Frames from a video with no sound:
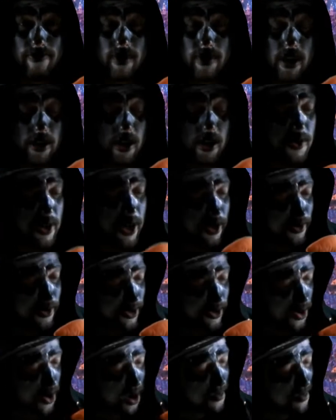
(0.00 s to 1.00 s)
Coco.
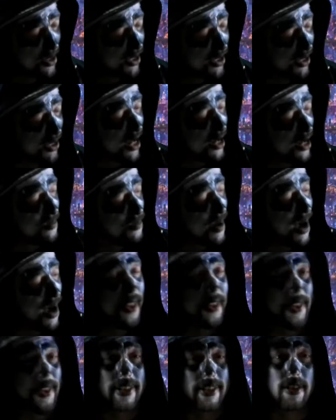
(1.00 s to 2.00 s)
So I'm going to say goodbye
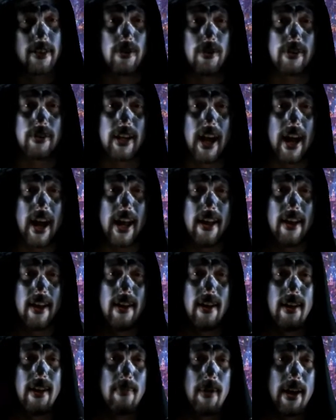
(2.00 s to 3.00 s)
to this little guy.
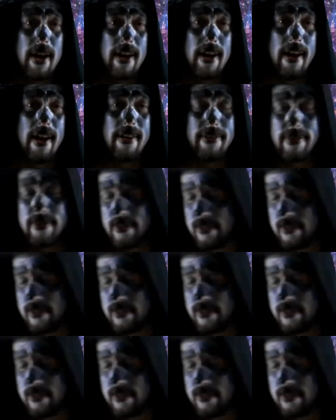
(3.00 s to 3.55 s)
Bye, guys.